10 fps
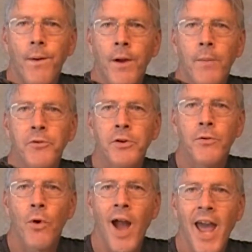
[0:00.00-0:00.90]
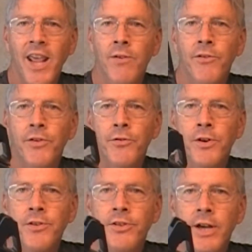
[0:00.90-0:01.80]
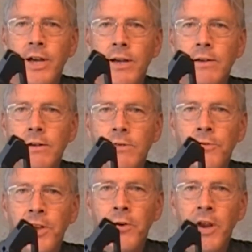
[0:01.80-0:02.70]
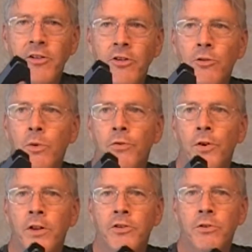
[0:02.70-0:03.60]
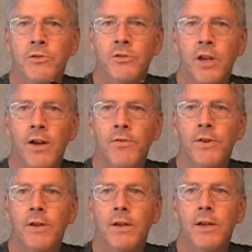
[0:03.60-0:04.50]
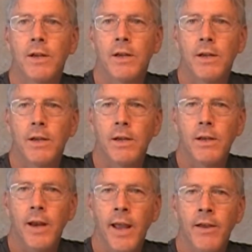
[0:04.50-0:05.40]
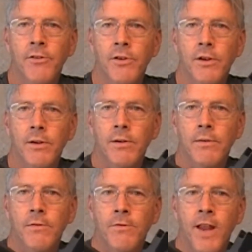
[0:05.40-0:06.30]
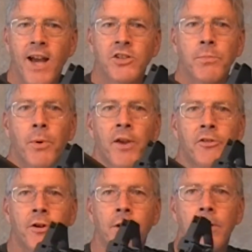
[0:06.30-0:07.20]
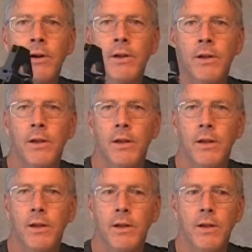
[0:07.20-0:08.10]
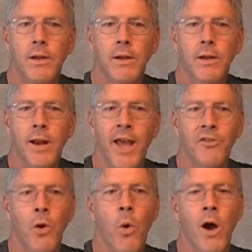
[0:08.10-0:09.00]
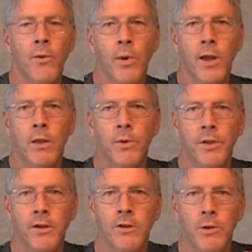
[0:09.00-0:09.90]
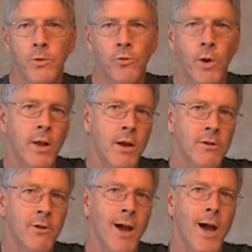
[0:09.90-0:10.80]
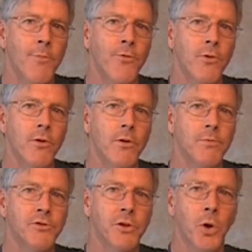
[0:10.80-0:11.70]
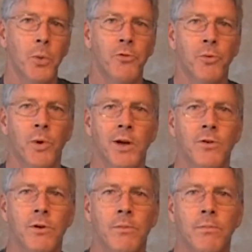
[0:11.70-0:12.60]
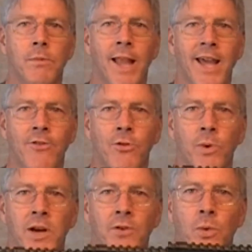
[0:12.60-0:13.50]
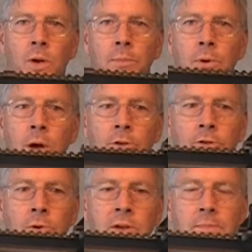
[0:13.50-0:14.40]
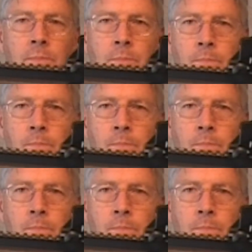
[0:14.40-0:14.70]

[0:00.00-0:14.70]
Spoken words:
Comes in a variety of different configurations with furniture and stuff. It has a flash suppressor. Has a quad rail with a continuous rail on top for scopes or whatever, lights or whatever you want to put onto it.